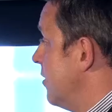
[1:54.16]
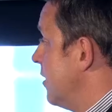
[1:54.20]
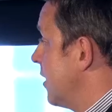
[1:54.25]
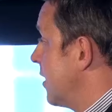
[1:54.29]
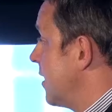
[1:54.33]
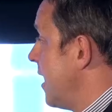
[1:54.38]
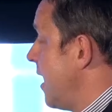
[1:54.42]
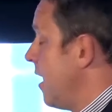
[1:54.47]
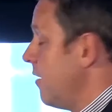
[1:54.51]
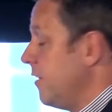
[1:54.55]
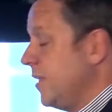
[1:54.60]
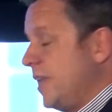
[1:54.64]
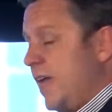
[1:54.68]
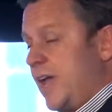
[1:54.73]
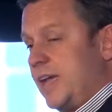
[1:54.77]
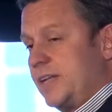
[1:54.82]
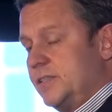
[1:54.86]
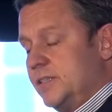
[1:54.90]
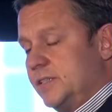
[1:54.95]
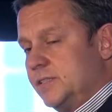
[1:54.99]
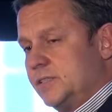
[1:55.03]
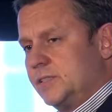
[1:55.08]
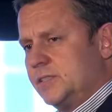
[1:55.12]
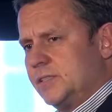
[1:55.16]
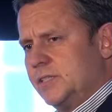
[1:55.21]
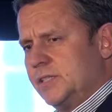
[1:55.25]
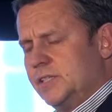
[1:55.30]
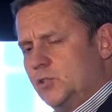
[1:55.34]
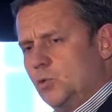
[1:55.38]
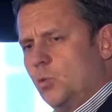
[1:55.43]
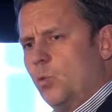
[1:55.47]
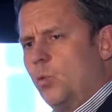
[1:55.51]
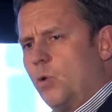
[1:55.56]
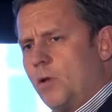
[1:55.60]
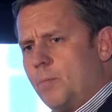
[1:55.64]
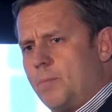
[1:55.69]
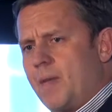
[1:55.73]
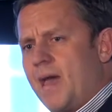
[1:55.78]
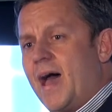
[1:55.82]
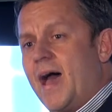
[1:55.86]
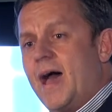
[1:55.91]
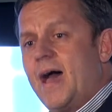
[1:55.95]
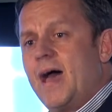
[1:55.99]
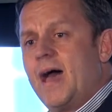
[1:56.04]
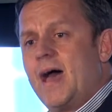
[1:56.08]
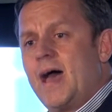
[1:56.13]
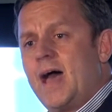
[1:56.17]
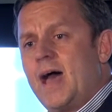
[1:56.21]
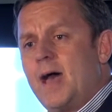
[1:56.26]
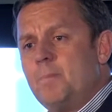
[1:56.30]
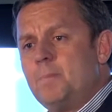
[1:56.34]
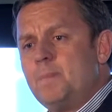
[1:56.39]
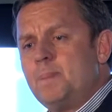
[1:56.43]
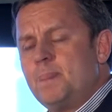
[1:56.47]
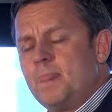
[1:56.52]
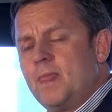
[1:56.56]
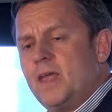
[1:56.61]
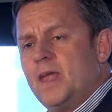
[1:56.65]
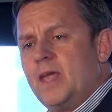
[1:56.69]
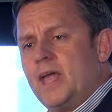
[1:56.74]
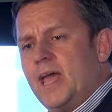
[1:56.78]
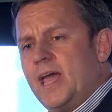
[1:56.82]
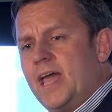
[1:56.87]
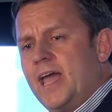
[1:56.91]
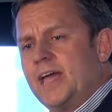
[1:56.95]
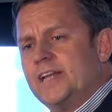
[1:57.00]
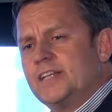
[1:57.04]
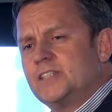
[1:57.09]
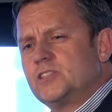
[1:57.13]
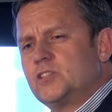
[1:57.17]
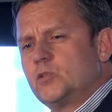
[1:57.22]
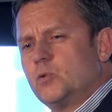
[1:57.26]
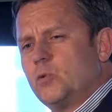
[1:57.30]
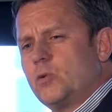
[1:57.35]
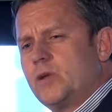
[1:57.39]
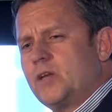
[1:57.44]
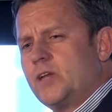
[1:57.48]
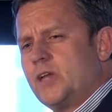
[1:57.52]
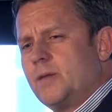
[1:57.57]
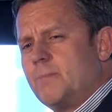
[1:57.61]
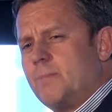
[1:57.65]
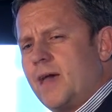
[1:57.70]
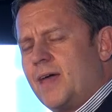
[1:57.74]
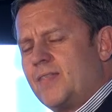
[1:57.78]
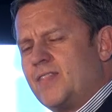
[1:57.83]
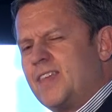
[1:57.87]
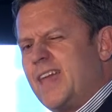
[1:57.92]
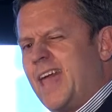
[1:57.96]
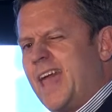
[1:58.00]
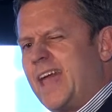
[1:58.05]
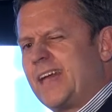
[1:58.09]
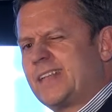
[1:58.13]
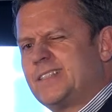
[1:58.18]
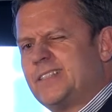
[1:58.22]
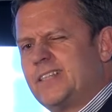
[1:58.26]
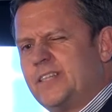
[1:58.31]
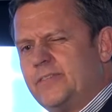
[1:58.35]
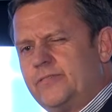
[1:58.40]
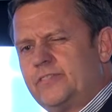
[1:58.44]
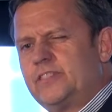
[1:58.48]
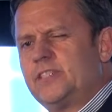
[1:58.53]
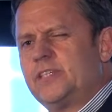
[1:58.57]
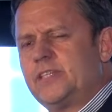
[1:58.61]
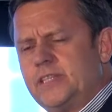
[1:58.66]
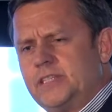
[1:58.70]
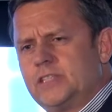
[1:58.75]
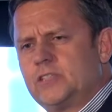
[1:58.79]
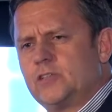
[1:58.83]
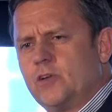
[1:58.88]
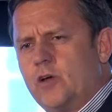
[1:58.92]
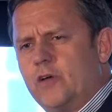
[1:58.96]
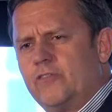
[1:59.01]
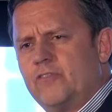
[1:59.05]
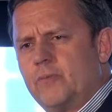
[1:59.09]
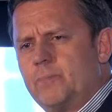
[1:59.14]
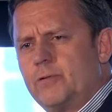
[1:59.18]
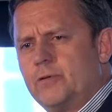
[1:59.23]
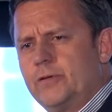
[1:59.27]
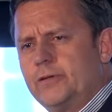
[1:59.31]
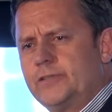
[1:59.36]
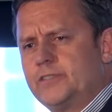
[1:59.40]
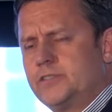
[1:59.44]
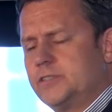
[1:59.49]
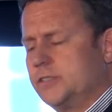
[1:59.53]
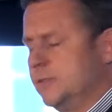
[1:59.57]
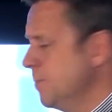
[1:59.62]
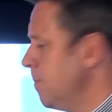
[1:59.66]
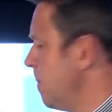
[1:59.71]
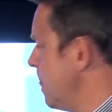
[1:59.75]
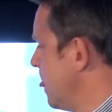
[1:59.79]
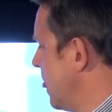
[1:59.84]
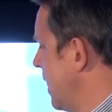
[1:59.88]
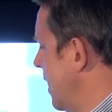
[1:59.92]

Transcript: the current Act is all about harm, and it's talking about the activities of a person,